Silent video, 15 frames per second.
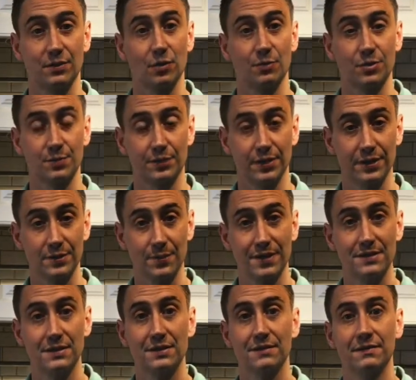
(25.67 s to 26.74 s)
cold brew is pretty
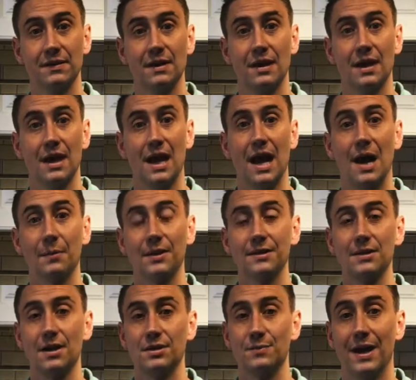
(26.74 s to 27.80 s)
expensive, I'm going to
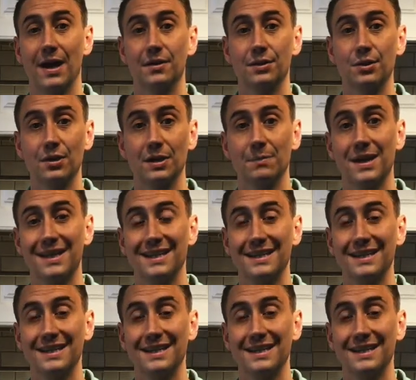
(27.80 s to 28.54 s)
talk about how you can make